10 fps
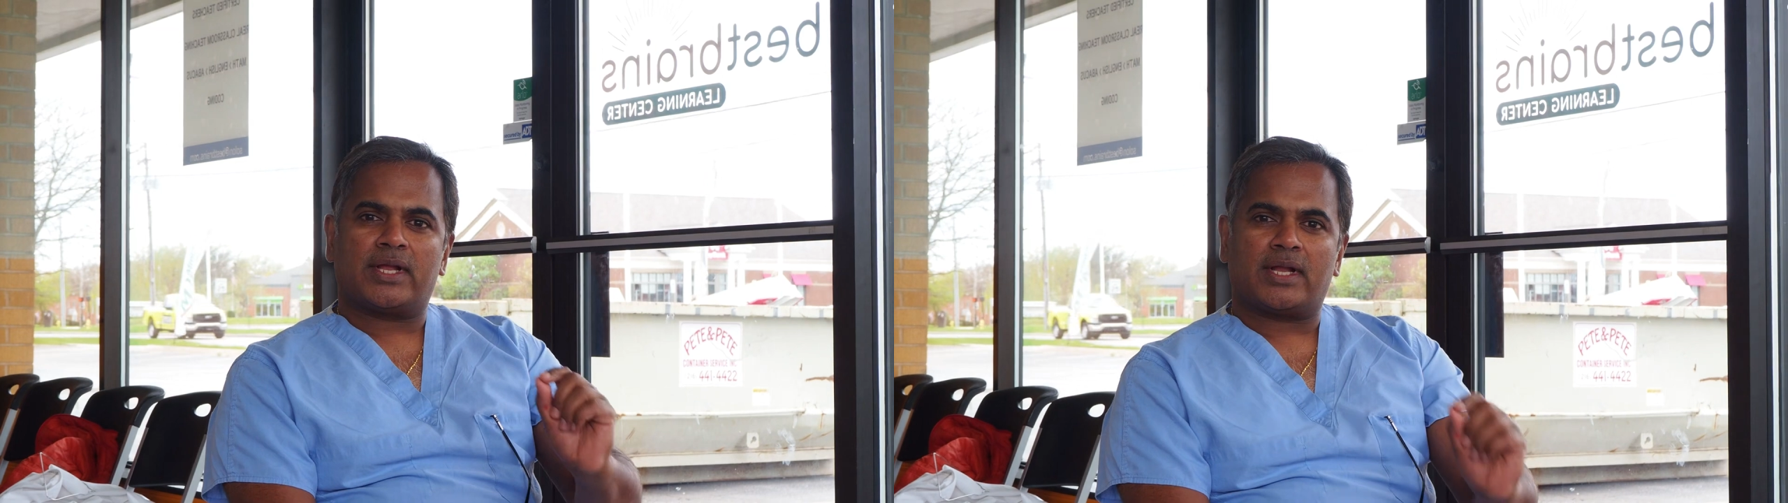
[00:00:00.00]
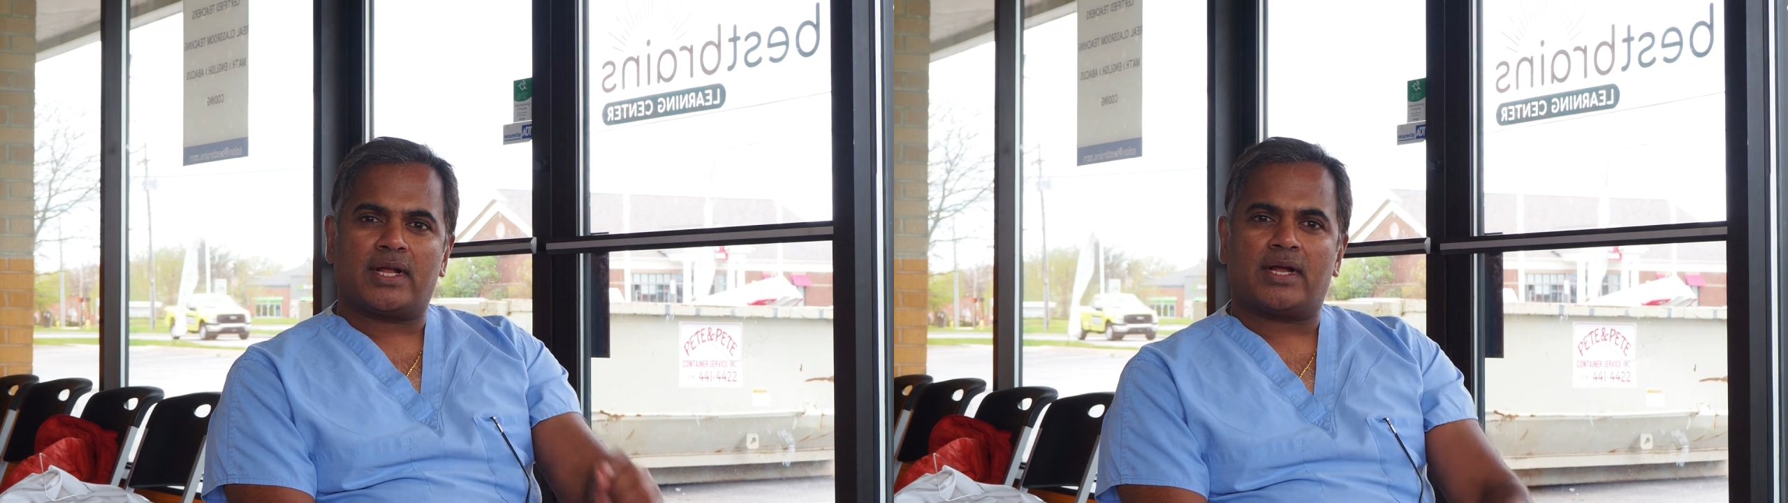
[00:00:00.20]

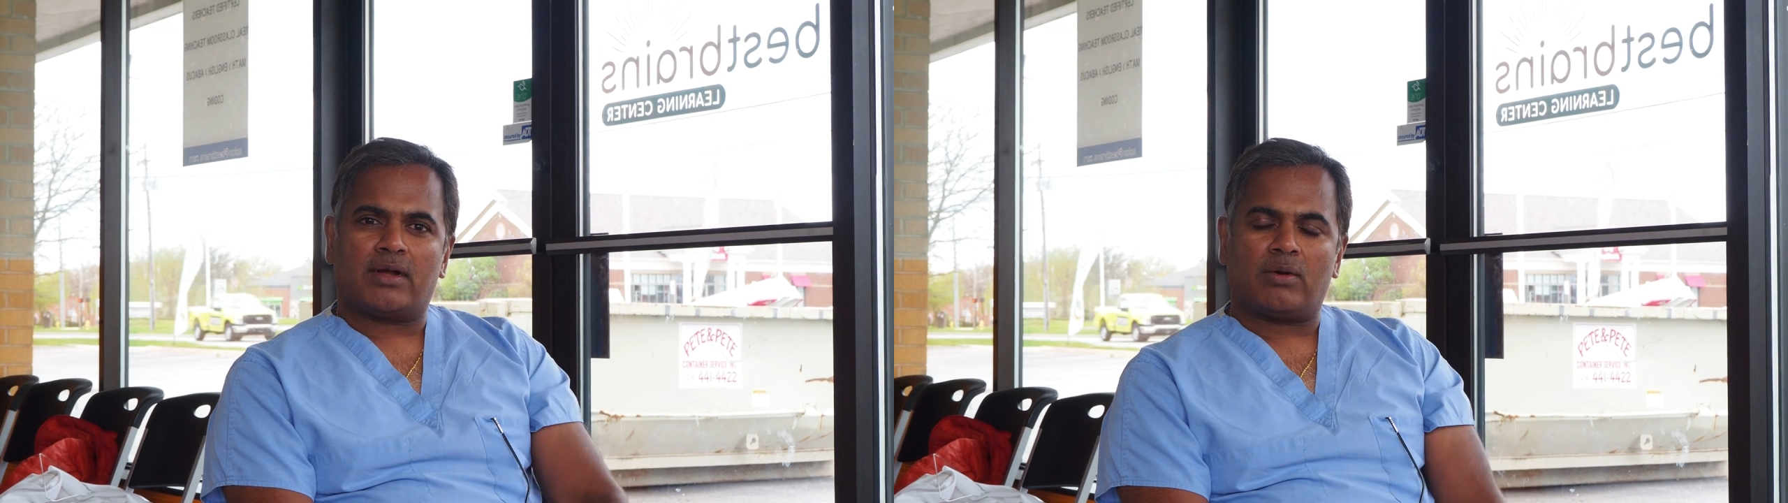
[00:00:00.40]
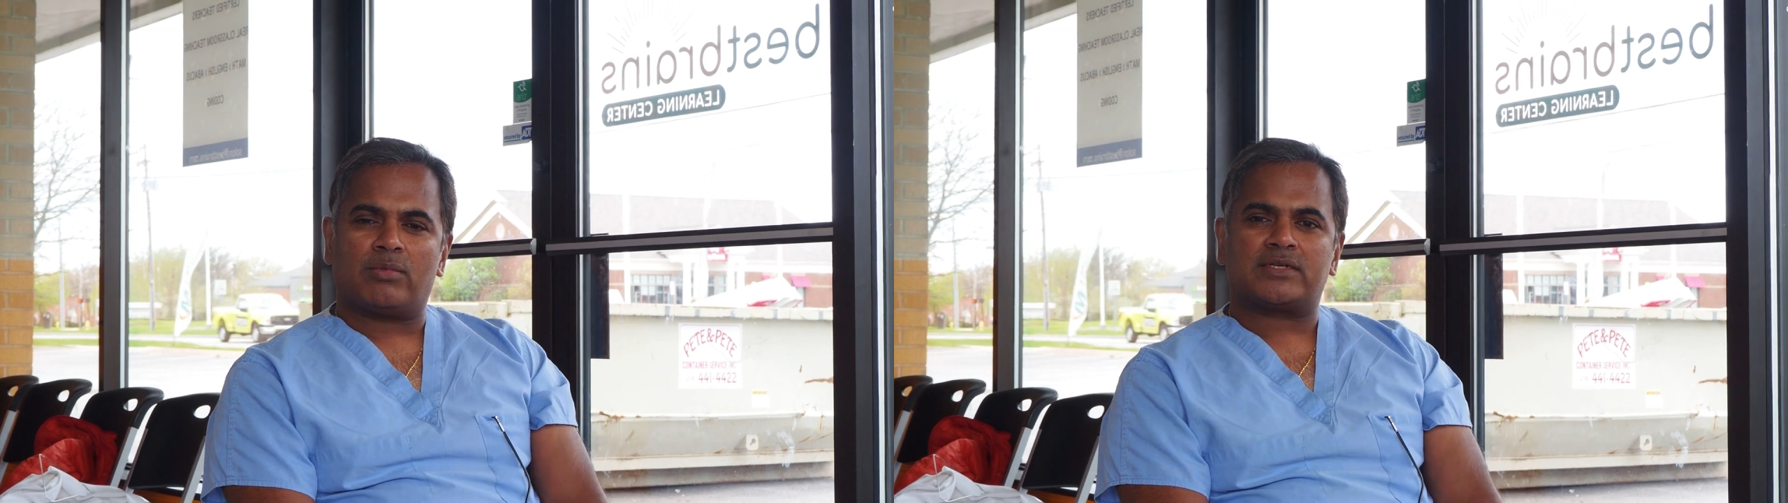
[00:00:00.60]

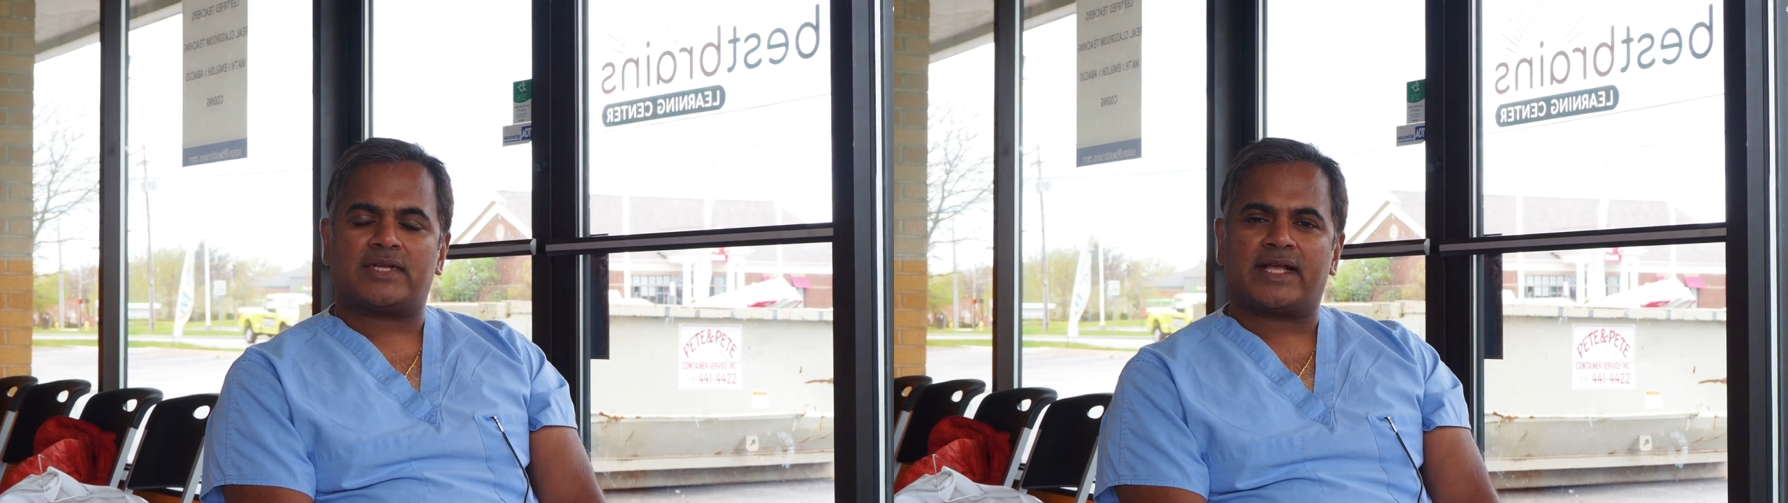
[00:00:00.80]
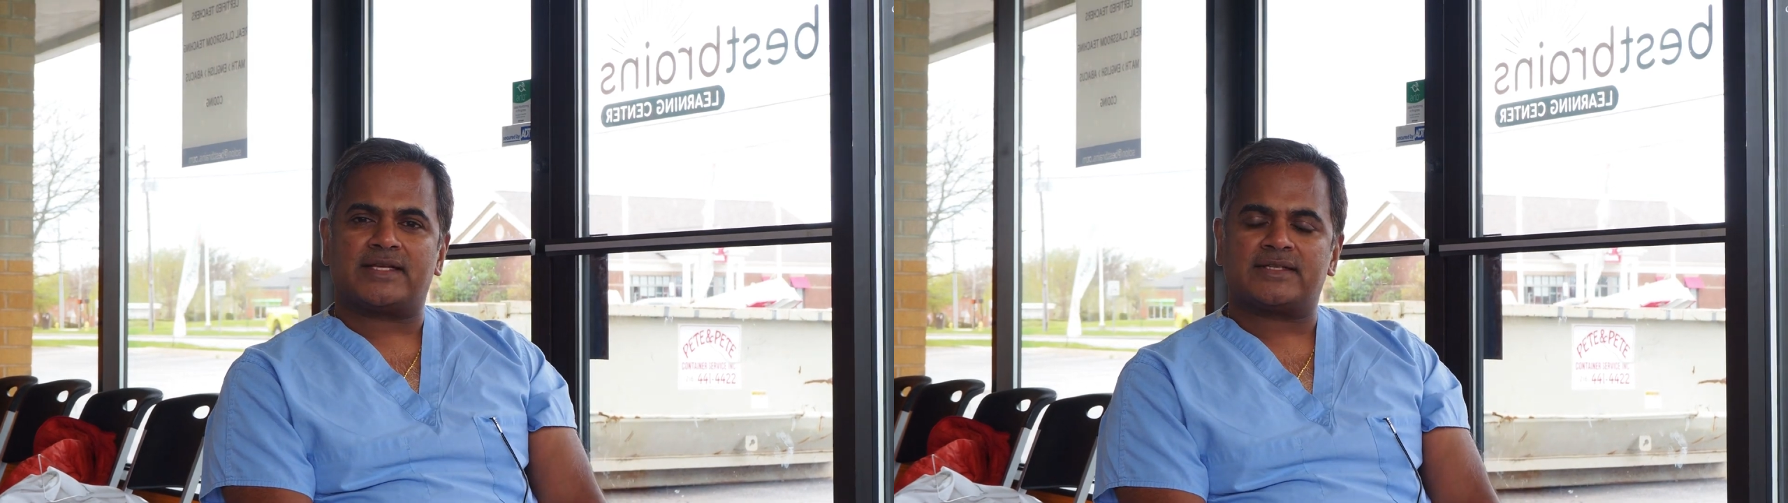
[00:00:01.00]
almost
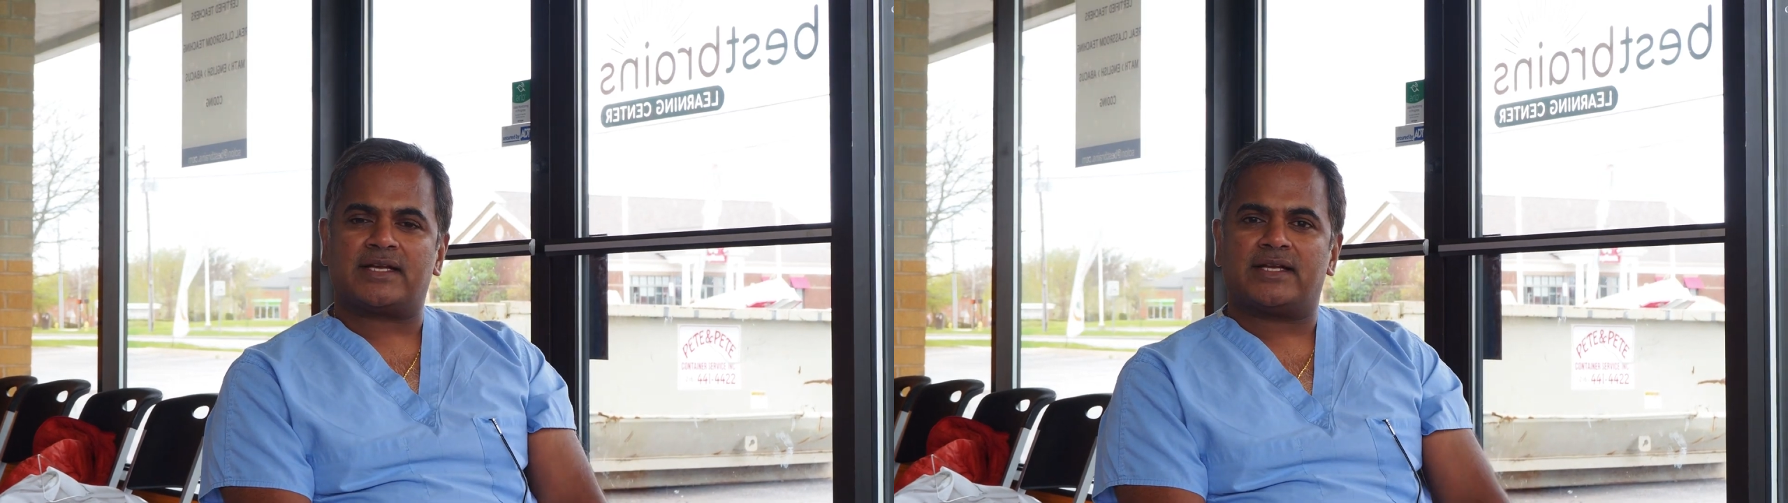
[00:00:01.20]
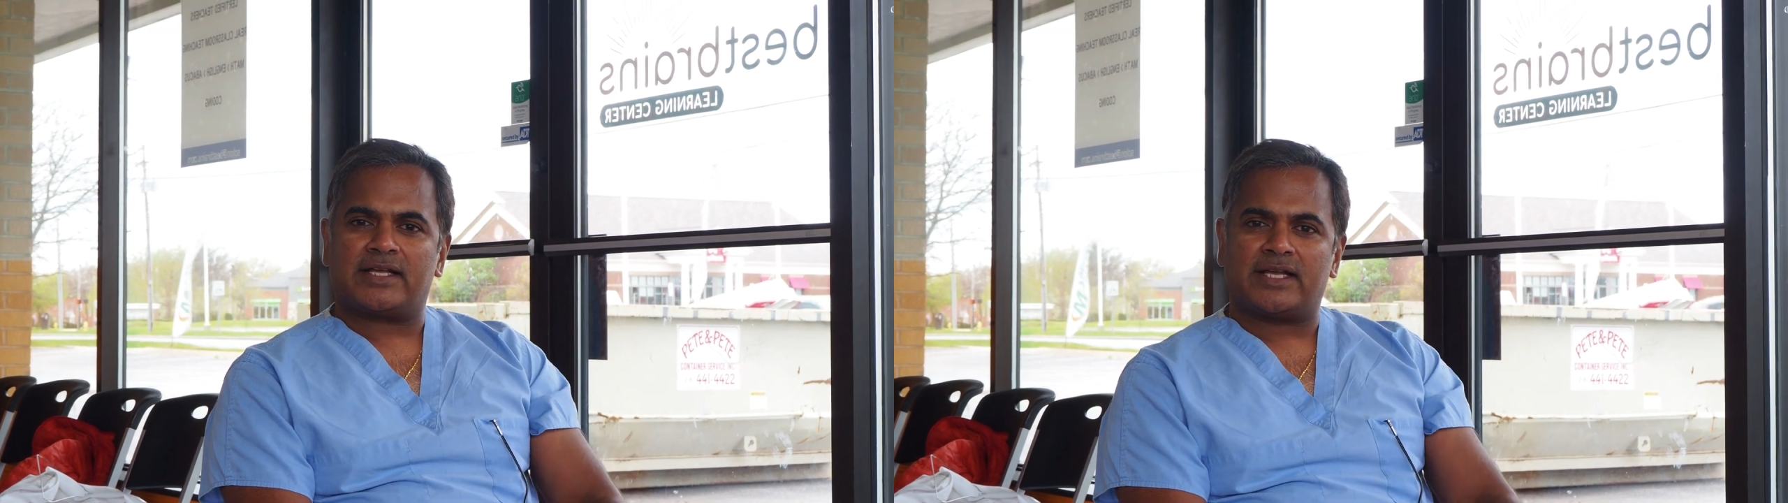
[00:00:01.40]
like I
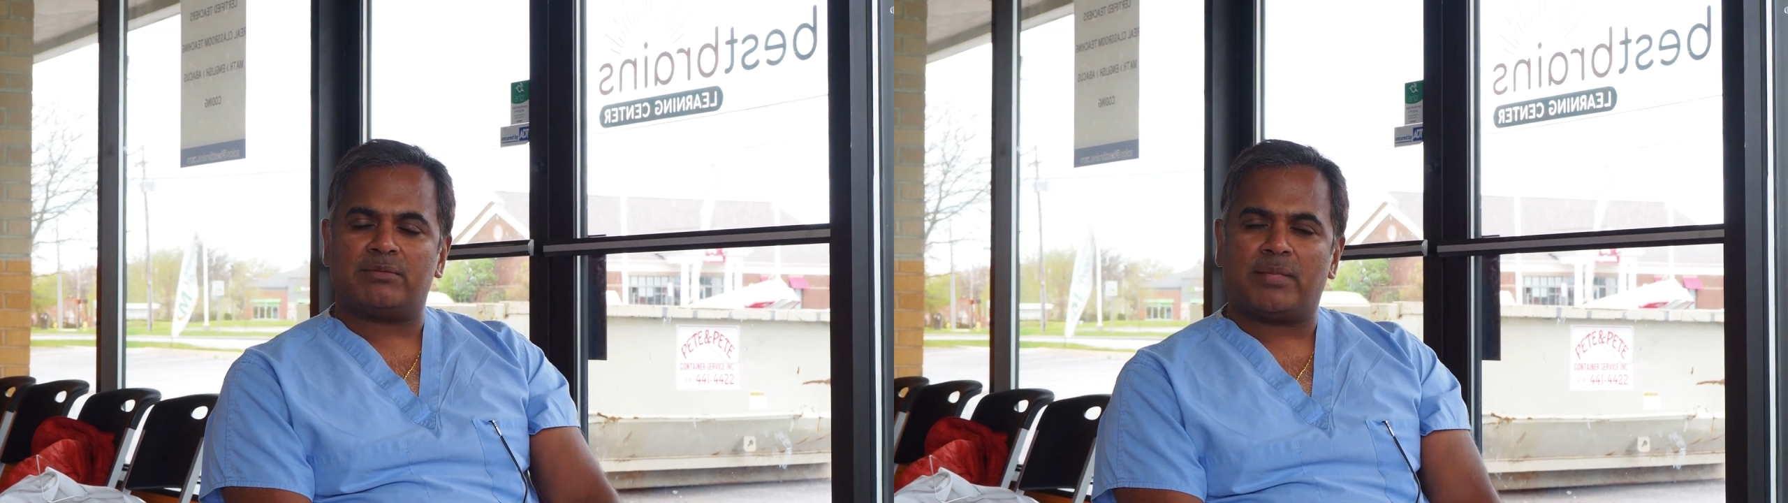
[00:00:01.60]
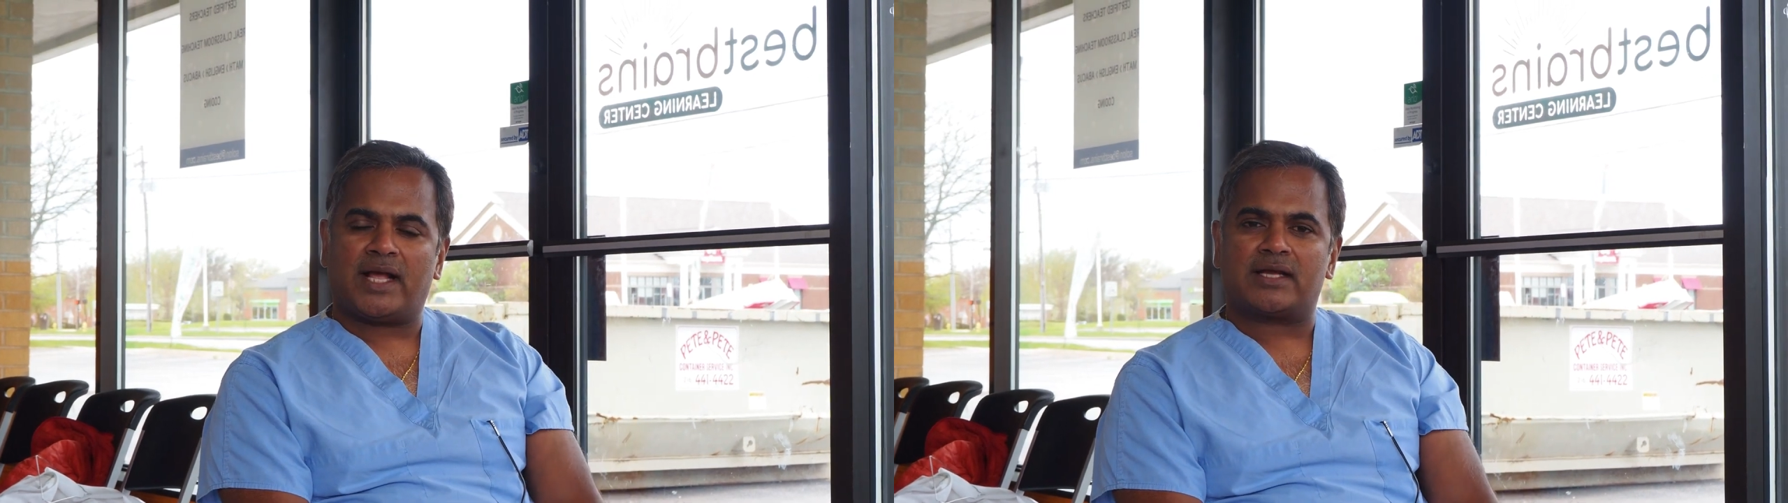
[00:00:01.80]
said,
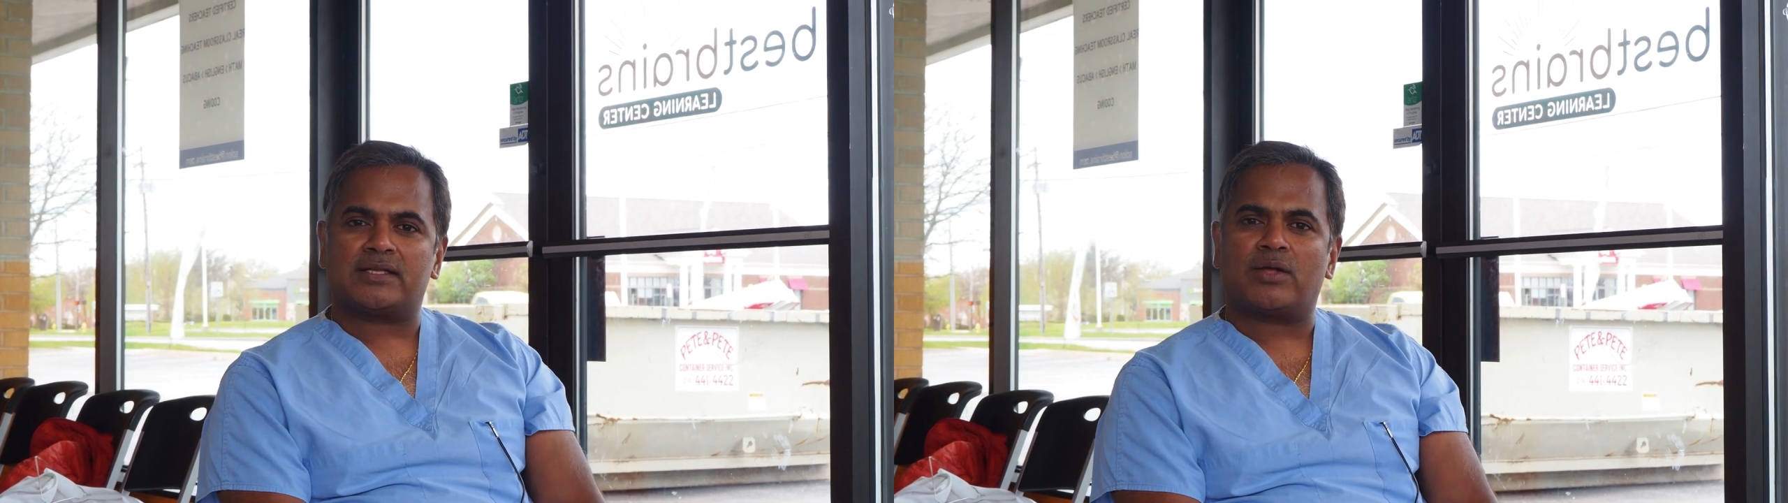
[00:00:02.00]
decade back,